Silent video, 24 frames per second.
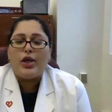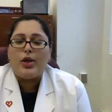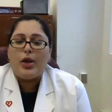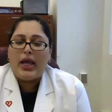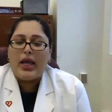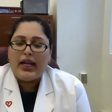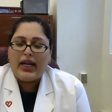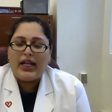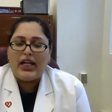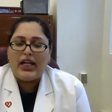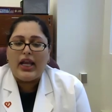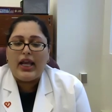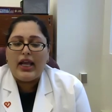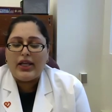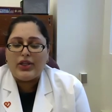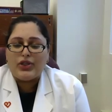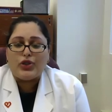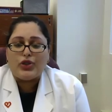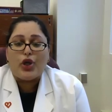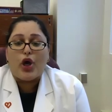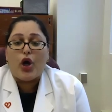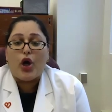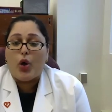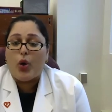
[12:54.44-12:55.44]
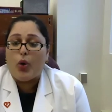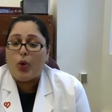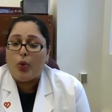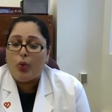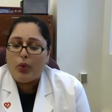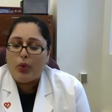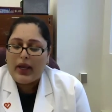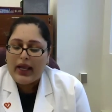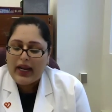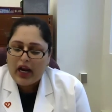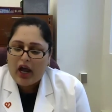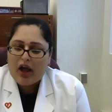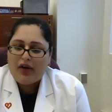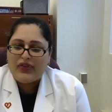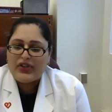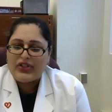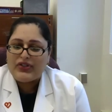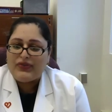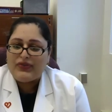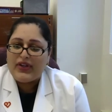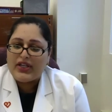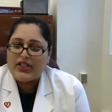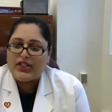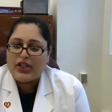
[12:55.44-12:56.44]
It, so in
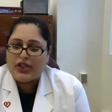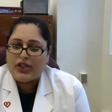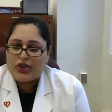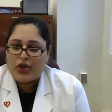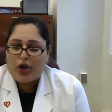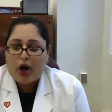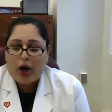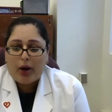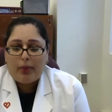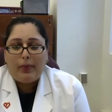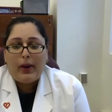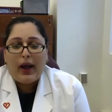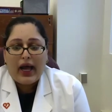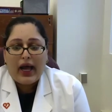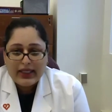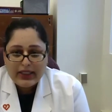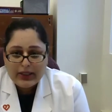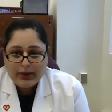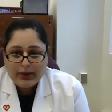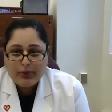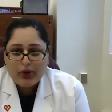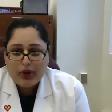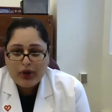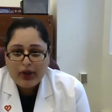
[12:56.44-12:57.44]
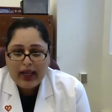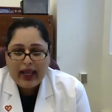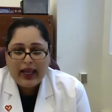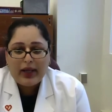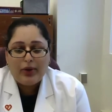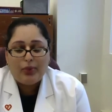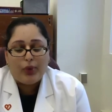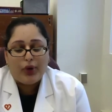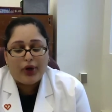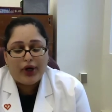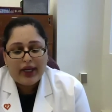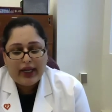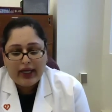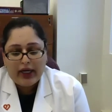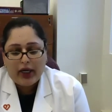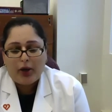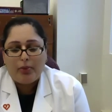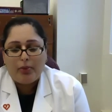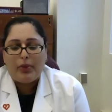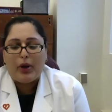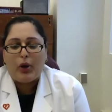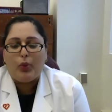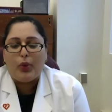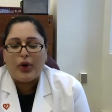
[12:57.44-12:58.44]
office visits are possible and we're here,
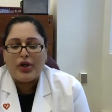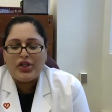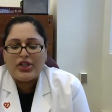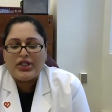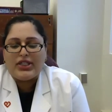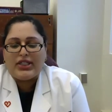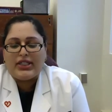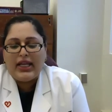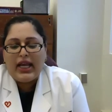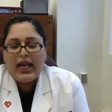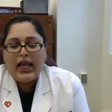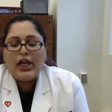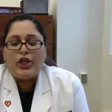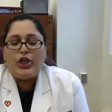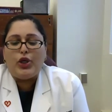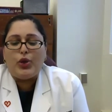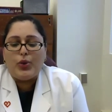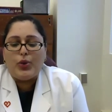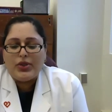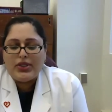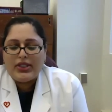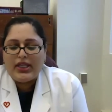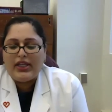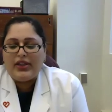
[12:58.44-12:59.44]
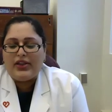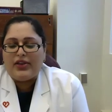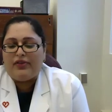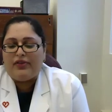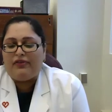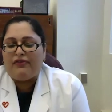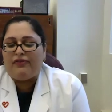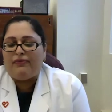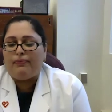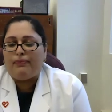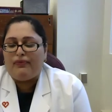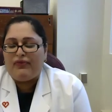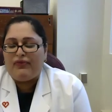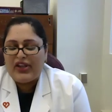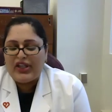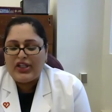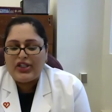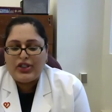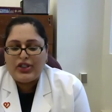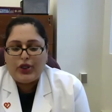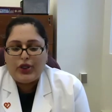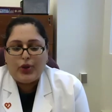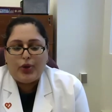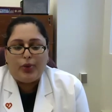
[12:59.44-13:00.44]
but we're just using the
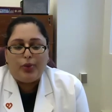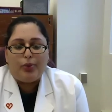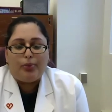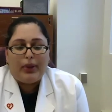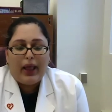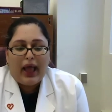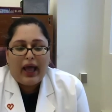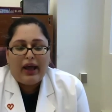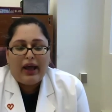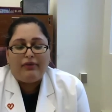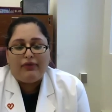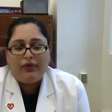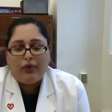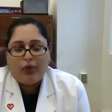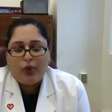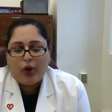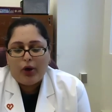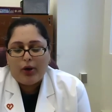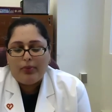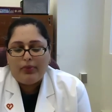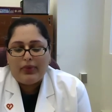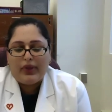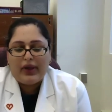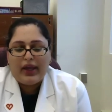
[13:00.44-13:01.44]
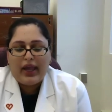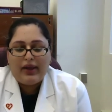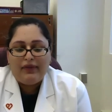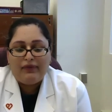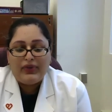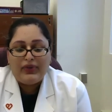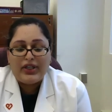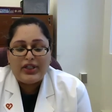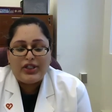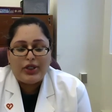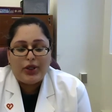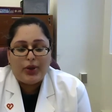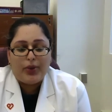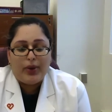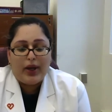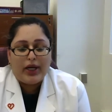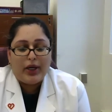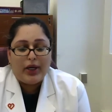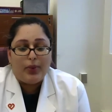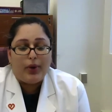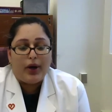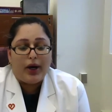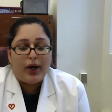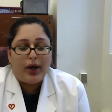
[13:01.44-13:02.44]
VCU platform, the VCU
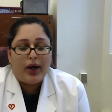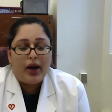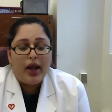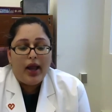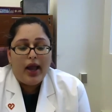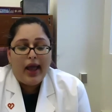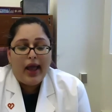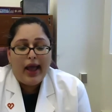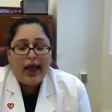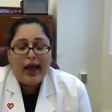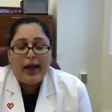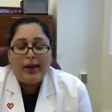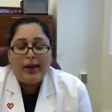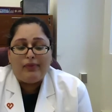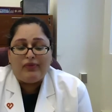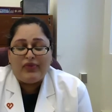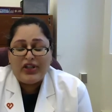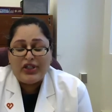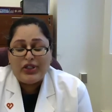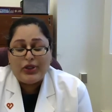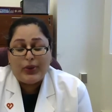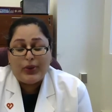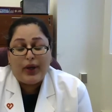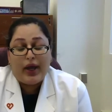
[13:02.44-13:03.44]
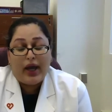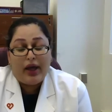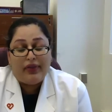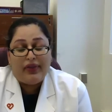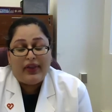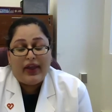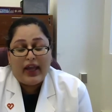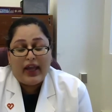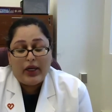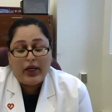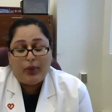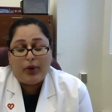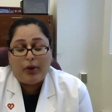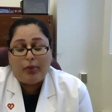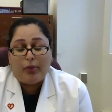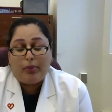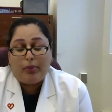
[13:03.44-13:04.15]
Anywhere, um, VCU Health Anywhere